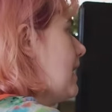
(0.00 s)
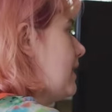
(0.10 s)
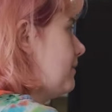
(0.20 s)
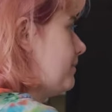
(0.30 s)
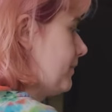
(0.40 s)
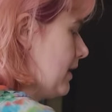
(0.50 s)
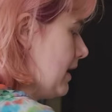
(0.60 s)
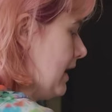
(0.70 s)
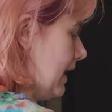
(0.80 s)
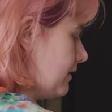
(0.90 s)
that up.
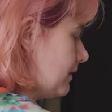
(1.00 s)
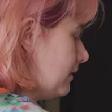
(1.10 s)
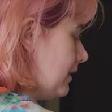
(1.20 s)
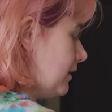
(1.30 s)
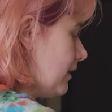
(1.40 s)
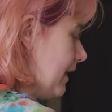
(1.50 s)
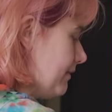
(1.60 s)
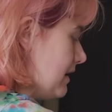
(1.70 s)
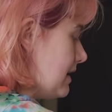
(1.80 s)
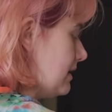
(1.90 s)
And it's a little
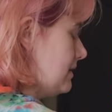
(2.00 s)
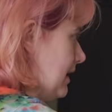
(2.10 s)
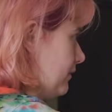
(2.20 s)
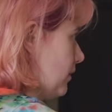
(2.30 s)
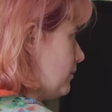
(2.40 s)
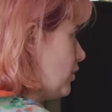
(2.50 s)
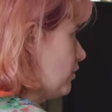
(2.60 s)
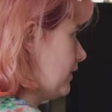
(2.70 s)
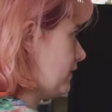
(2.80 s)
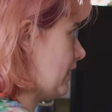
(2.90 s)
heavy, and so I'm
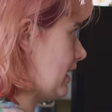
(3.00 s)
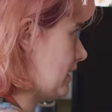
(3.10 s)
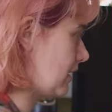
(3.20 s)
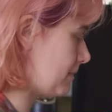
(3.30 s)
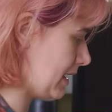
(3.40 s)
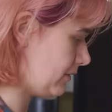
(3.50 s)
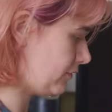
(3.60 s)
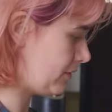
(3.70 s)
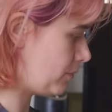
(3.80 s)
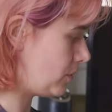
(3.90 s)
nervous that the command
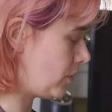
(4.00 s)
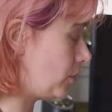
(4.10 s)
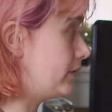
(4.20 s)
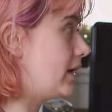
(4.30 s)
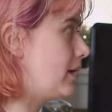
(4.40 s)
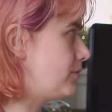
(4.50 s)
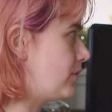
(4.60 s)
strip won't hold it up.